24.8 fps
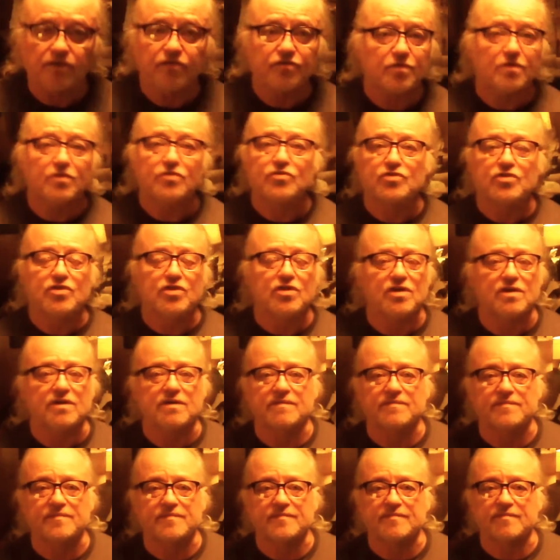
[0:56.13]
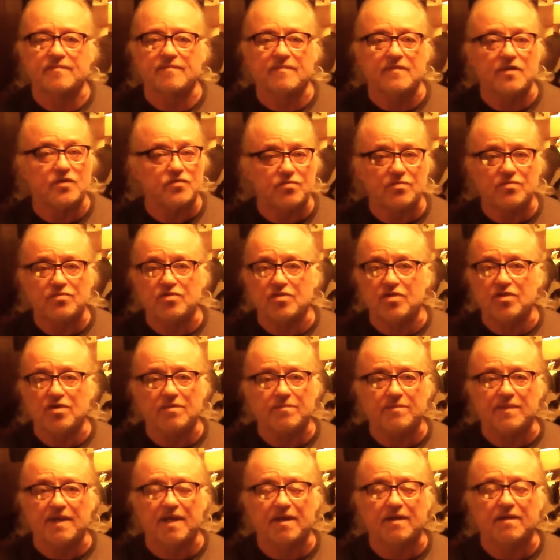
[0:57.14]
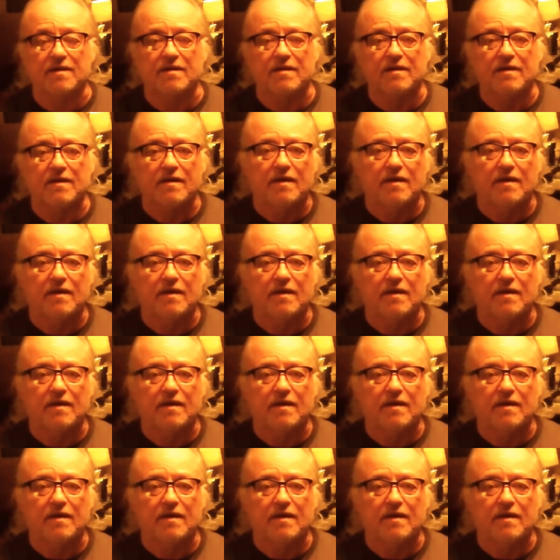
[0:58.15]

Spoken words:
This one's good. This one's good, man.